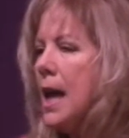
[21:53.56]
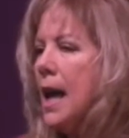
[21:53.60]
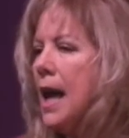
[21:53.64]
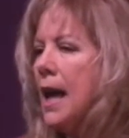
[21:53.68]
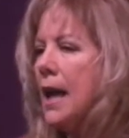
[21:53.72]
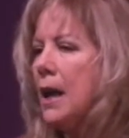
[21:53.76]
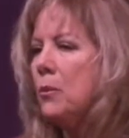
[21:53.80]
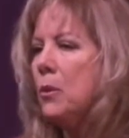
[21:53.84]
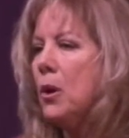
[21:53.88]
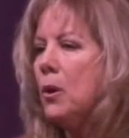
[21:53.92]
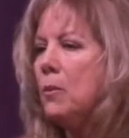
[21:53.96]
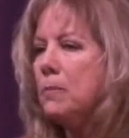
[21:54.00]

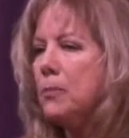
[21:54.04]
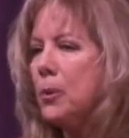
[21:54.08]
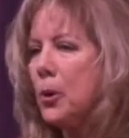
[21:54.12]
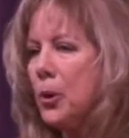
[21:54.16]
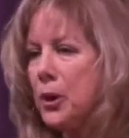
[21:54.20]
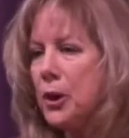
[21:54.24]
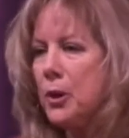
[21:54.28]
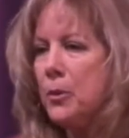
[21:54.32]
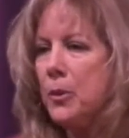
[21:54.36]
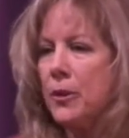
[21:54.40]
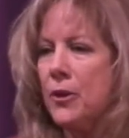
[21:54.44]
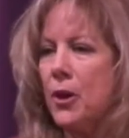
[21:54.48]
And I won't bore
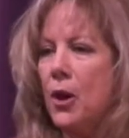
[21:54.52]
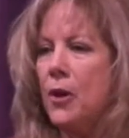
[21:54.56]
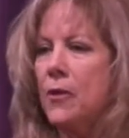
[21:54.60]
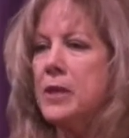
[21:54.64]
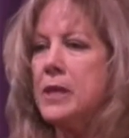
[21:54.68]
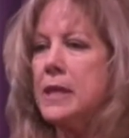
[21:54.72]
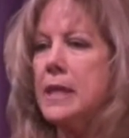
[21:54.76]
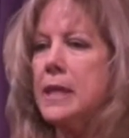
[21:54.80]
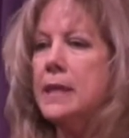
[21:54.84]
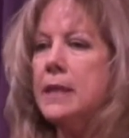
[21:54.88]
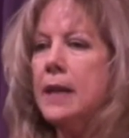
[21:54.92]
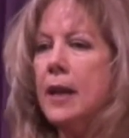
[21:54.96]
you with all the
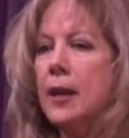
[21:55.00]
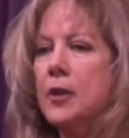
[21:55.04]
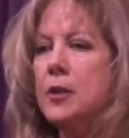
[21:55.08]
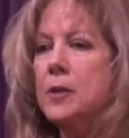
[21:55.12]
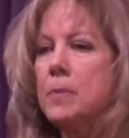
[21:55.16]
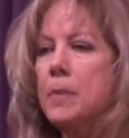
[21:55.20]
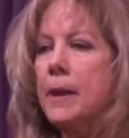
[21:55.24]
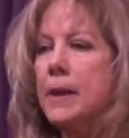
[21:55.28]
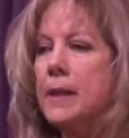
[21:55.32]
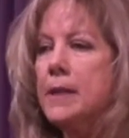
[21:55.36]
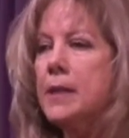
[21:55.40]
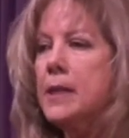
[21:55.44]
details,
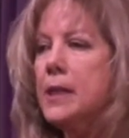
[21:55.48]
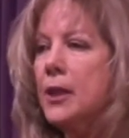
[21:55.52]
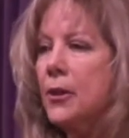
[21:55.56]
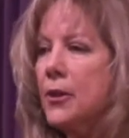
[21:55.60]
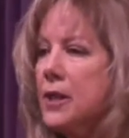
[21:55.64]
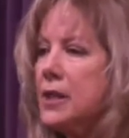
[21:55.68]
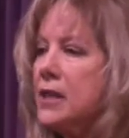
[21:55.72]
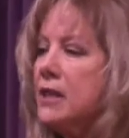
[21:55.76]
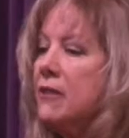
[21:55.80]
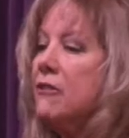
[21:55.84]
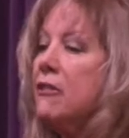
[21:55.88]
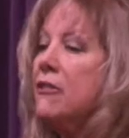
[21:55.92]
but a
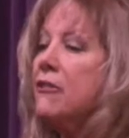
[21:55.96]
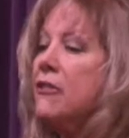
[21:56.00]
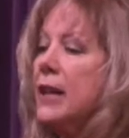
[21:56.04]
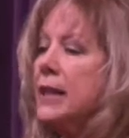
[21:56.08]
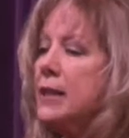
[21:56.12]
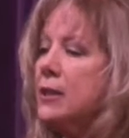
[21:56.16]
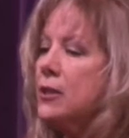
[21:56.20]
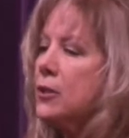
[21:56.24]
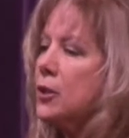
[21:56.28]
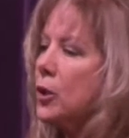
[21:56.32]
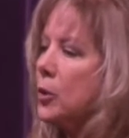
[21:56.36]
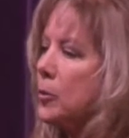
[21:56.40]
series of
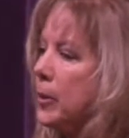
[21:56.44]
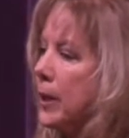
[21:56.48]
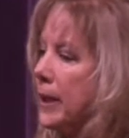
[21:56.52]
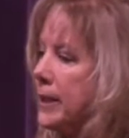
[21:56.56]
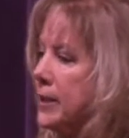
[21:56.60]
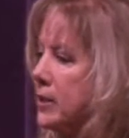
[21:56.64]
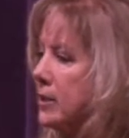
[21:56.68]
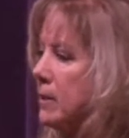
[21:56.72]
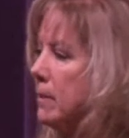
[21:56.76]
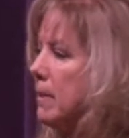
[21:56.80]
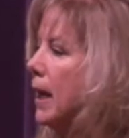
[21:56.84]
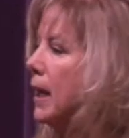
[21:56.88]
events took
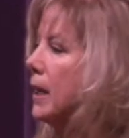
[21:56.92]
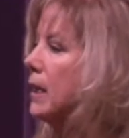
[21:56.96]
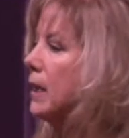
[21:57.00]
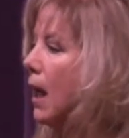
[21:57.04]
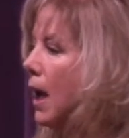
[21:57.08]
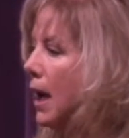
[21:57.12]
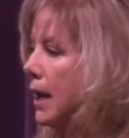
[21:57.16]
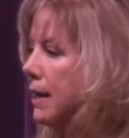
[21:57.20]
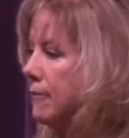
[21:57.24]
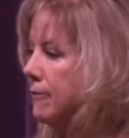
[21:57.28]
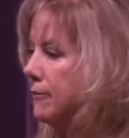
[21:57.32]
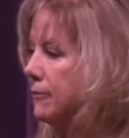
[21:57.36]
place in my
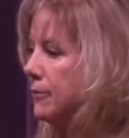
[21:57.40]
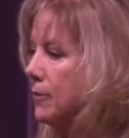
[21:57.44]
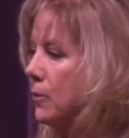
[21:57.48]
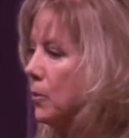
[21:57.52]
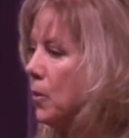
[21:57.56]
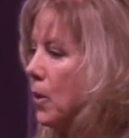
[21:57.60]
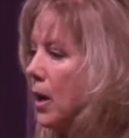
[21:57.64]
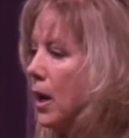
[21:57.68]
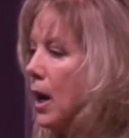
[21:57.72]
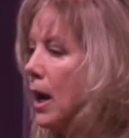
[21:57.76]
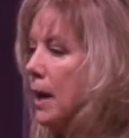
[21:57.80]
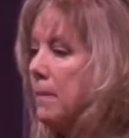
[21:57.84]
life
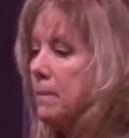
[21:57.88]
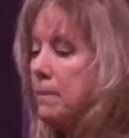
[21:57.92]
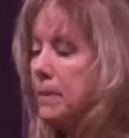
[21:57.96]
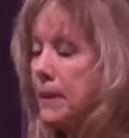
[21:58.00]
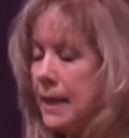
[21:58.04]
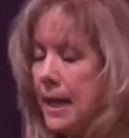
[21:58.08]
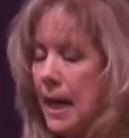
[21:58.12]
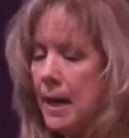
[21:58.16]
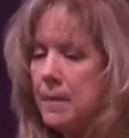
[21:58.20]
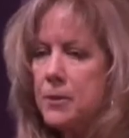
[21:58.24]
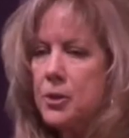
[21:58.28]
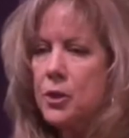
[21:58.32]
where I
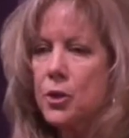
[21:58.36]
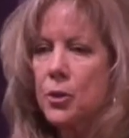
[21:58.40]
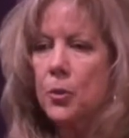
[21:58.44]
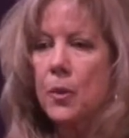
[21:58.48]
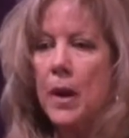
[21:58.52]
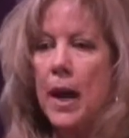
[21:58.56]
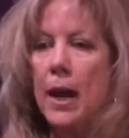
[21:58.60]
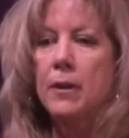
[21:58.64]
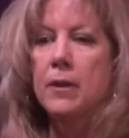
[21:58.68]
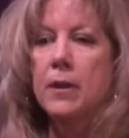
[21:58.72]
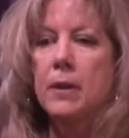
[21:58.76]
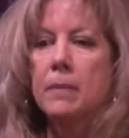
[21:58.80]
became
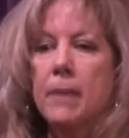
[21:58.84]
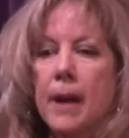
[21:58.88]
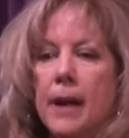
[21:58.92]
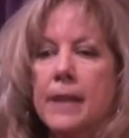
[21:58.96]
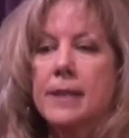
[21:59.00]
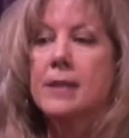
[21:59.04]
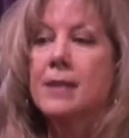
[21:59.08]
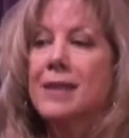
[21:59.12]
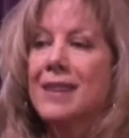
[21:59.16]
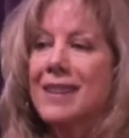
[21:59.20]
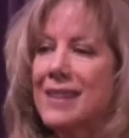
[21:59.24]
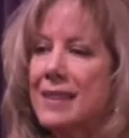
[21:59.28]
surrounded by
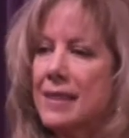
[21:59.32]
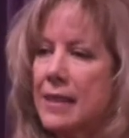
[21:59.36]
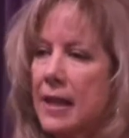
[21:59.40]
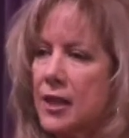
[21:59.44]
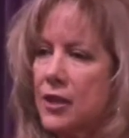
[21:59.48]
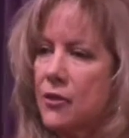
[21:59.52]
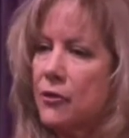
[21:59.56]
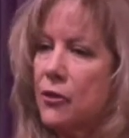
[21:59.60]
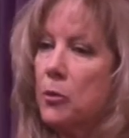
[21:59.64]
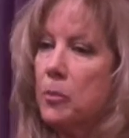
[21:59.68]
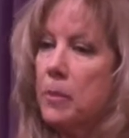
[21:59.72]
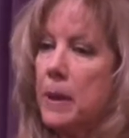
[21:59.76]

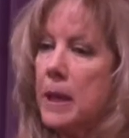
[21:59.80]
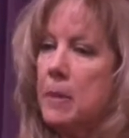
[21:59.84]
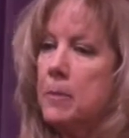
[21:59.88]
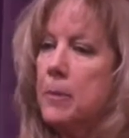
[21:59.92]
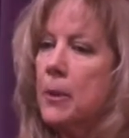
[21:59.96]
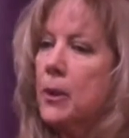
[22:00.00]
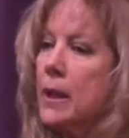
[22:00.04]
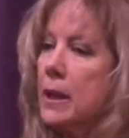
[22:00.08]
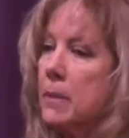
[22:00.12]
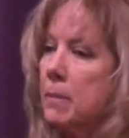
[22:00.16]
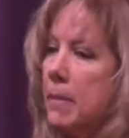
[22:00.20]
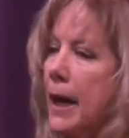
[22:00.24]
successful
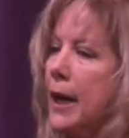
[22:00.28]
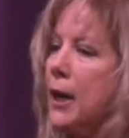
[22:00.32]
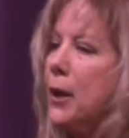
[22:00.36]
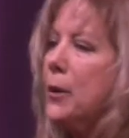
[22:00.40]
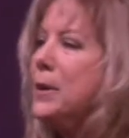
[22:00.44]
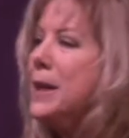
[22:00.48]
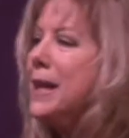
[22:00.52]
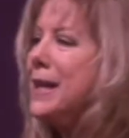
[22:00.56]
people in my own